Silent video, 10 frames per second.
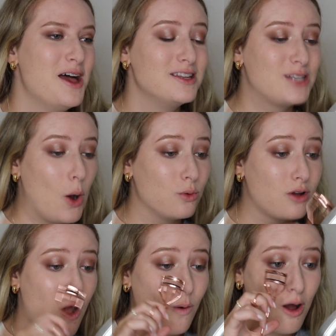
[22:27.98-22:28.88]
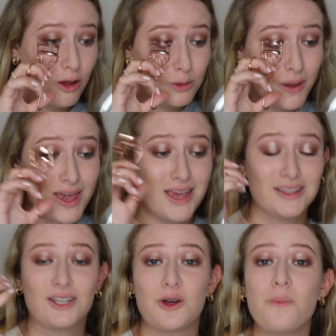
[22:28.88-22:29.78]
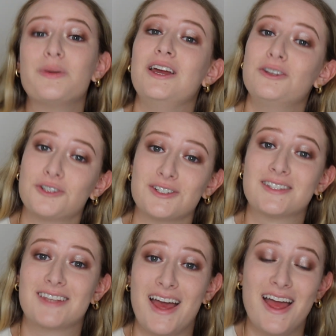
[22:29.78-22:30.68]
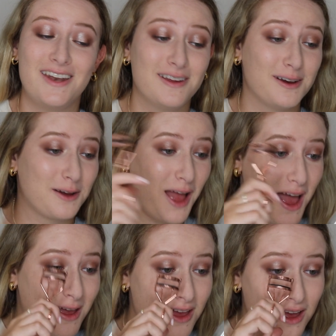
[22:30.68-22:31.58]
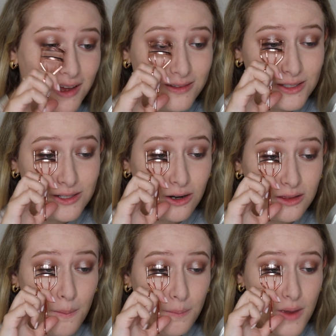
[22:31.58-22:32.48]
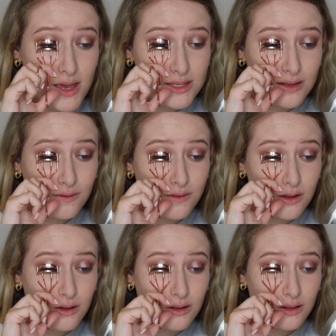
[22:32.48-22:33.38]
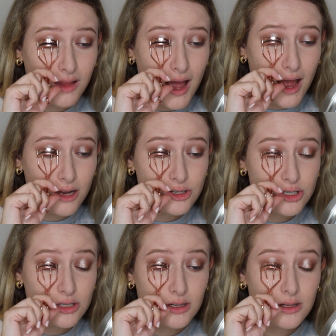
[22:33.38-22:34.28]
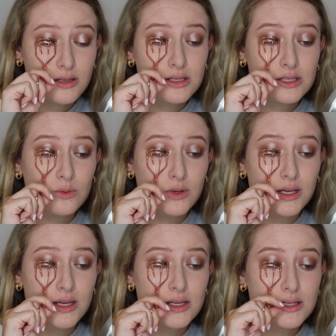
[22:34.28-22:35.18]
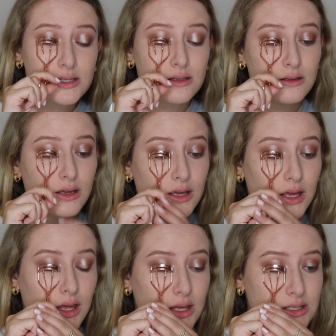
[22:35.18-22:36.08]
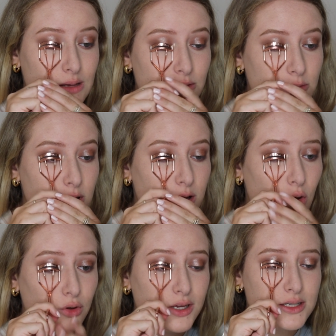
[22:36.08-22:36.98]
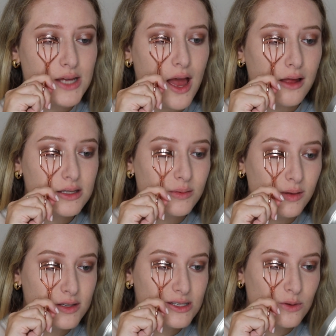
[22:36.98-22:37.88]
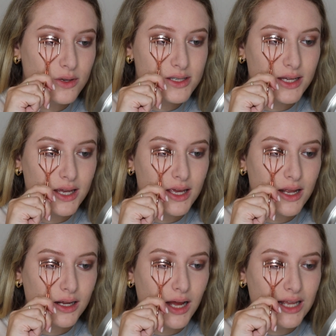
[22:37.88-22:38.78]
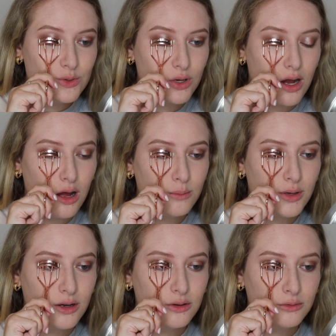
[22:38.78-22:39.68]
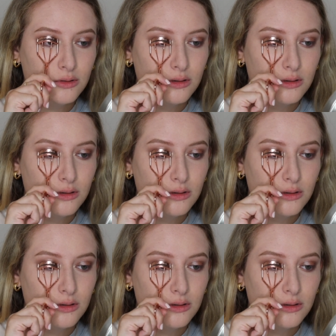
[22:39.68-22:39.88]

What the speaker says: Don't go all the way in. Like, don't pinch your skin, okay? Just start at the base of the lash and then squeeze. Some people like holding it down, some people like squeezing it. I kind of do a combo.